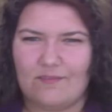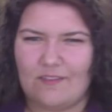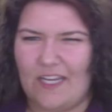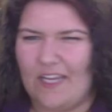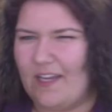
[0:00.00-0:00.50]

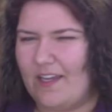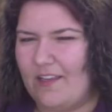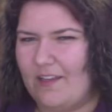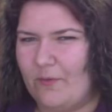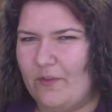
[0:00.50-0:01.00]
again, I
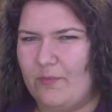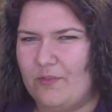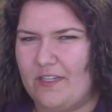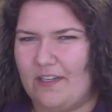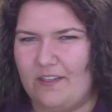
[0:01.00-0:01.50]
got, like, really
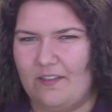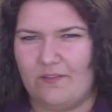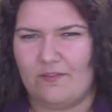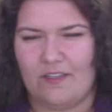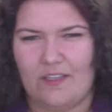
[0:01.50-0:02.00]

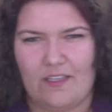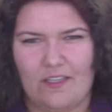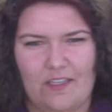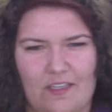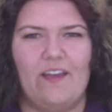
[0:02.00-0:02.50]
protective.
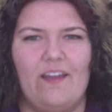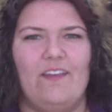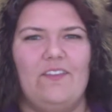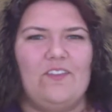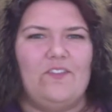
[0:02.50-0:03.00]
I
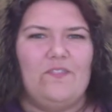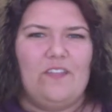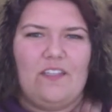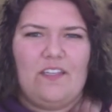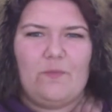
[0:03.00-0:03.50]
got this
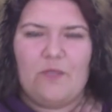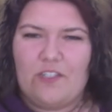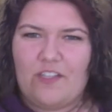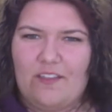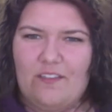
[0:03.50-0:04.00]
feeling in my
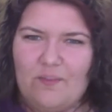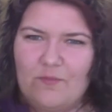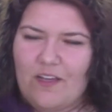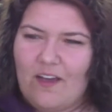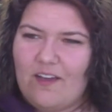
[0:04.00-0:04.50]
chest
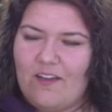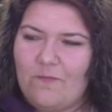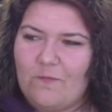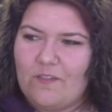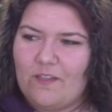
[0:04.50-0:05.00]

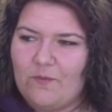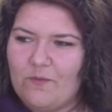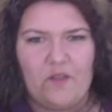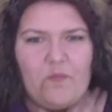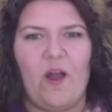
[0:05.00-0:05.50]
sometimes, and
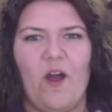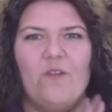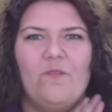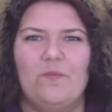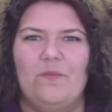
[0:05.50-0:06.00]
my
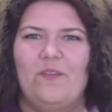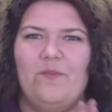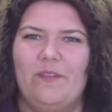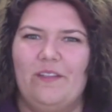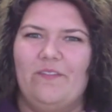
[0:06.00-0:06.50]
heart would beat
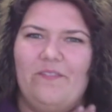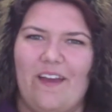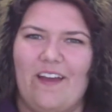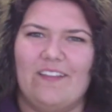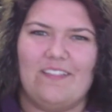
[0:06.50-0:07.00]
really
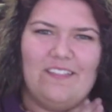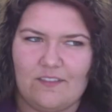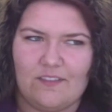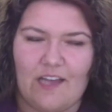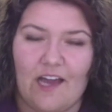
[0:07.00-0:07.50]
fast.
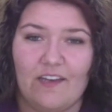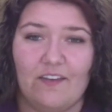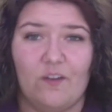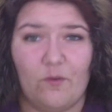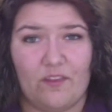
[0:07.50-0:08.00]
I
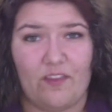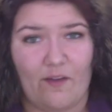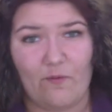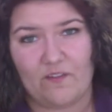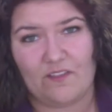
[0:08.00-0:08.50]
didn't know what
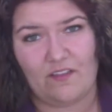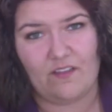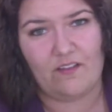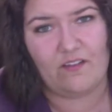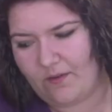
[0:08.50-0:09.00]
that was
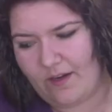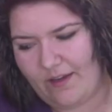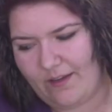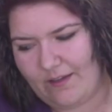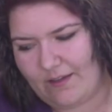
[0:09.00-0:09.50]
either.
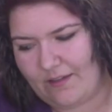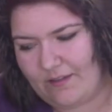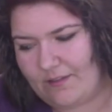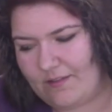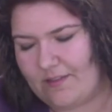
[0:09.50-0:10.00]
I
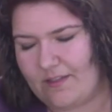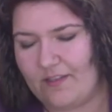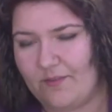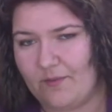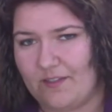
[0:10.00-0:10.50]

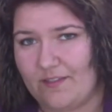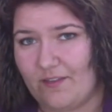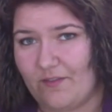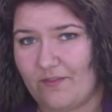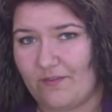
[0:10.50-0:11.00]
said to
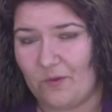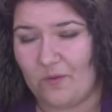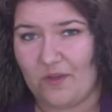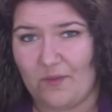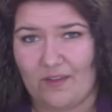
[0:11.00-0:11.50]
myself, well,
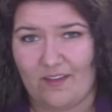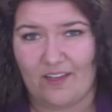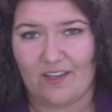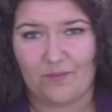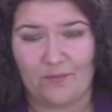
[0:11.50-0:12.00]

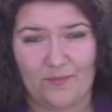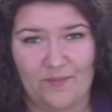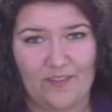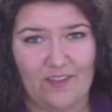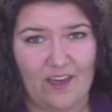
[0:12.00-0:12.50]
maybe I'm
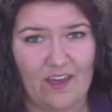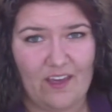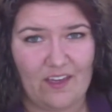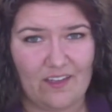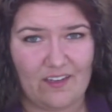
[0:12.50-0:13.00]

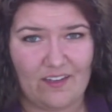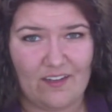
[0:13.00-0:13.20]
gay, and